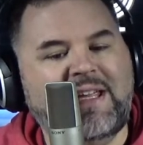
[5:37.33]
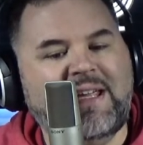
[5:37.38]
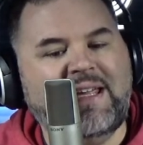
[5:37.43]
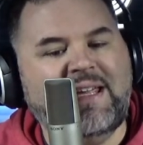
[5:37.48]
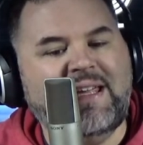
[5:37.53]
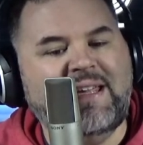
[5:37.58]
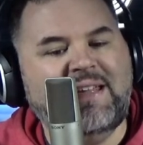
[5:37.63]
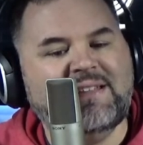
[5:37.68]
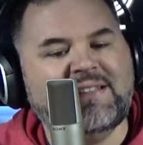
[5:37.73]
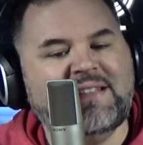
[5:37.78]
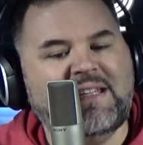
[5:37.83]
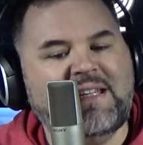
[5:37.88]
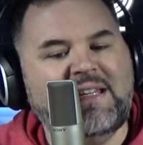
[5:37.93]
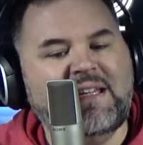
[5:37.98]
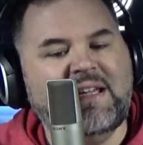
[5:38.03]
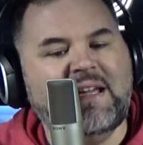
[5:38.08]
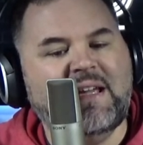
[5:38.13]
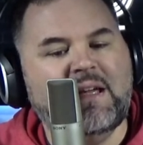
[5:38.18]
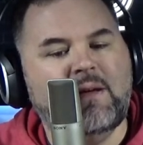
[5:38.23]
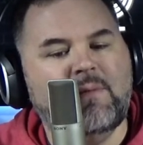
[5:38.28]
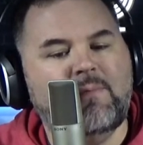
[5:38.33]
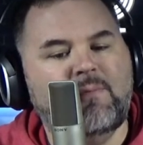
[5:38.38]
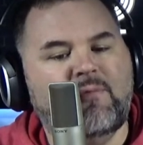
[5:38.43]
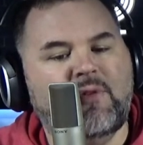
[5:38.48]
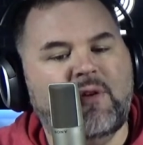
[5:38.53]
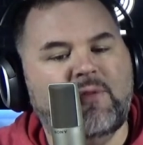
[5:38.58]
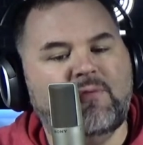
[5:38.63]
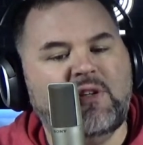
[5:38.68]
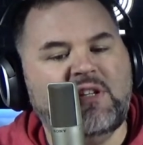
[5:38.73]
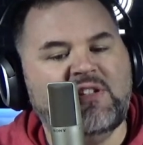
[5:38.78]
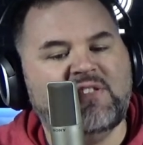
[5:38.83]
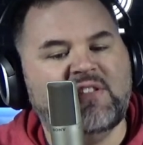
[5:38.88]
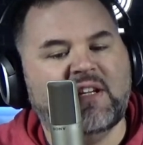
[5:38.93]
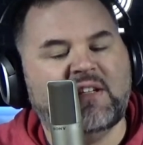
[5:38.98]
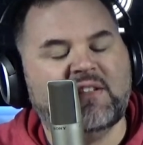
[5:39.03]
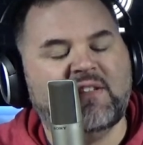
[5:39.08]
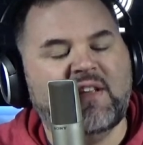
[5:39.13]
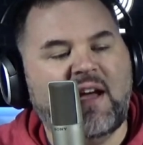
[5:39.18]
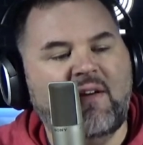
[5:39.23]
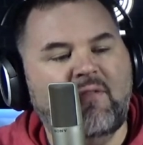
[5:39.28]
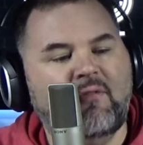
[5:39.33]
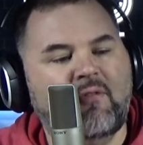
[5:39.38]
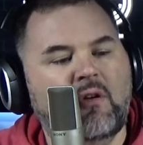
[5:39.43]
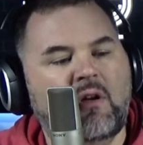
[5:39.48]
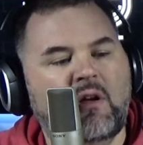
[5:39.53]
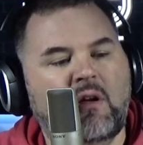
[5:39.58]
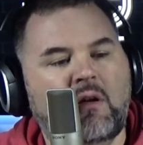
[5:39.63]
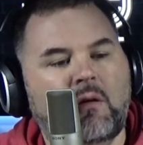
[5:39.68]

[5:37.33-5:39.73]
E C M fifty-six F,